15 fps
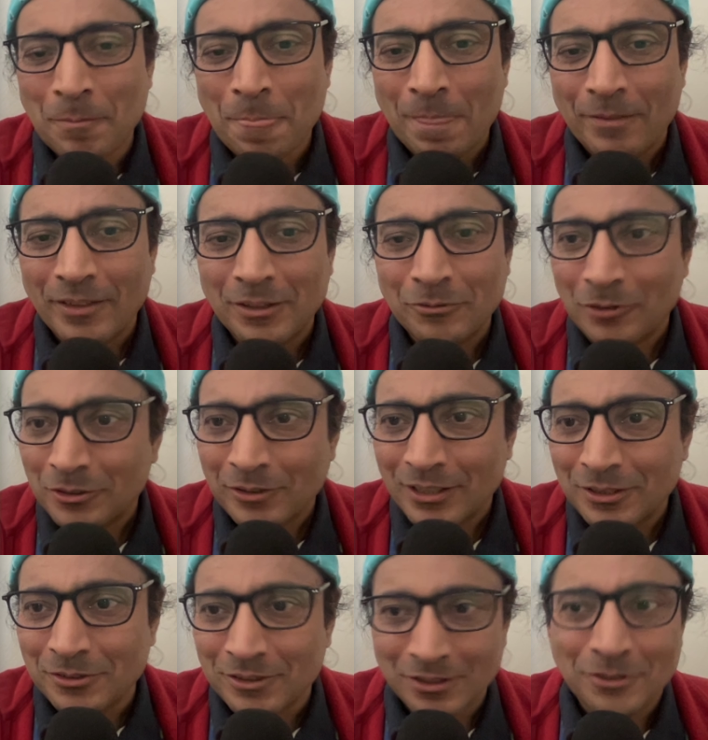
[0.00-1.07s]
then what do I
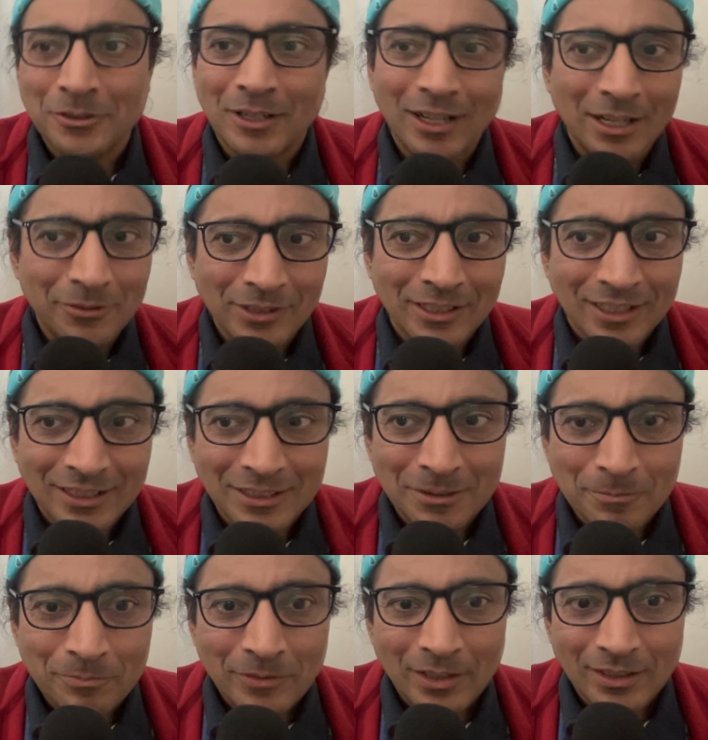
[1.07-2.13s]
do? So I will tell them,
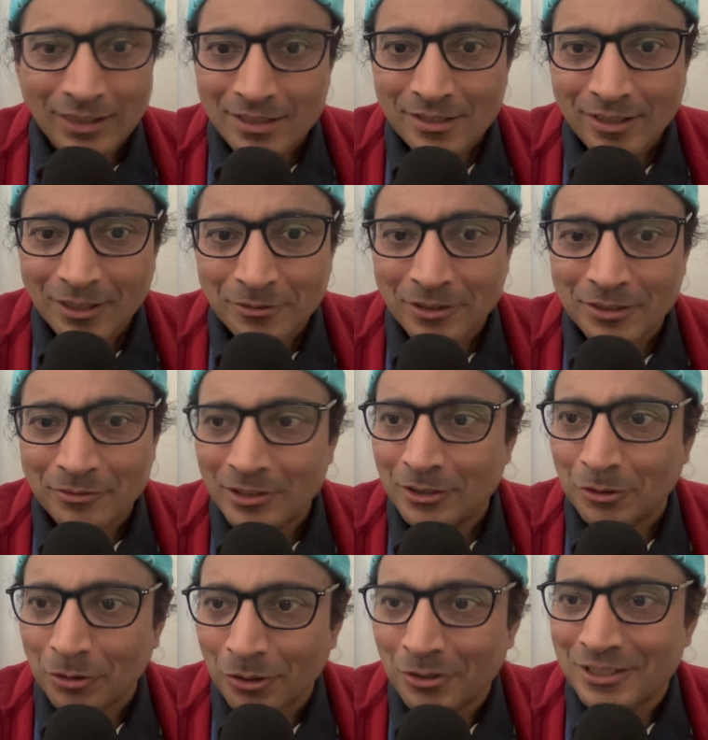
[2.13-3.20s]
get started with
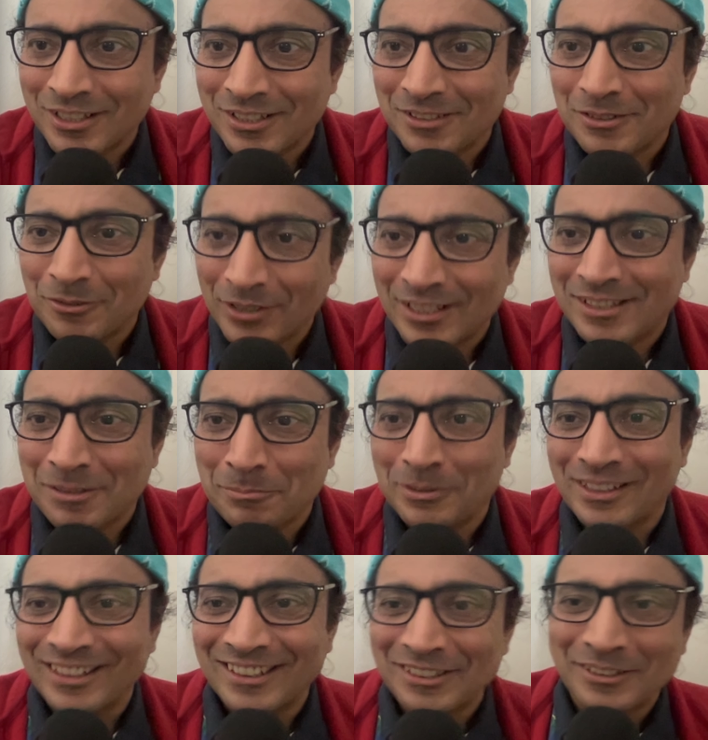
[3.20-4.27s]
oats. Very simple.
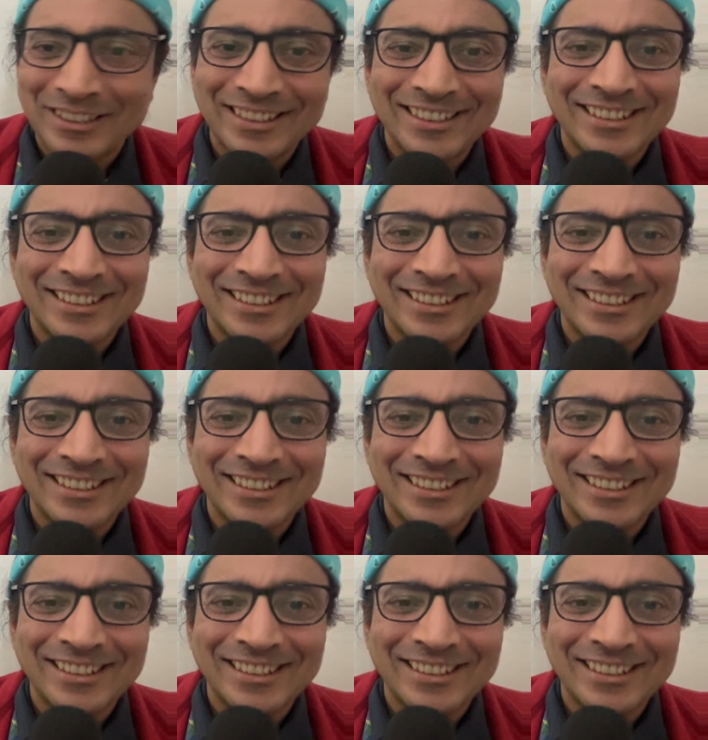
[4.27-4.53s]
Okay.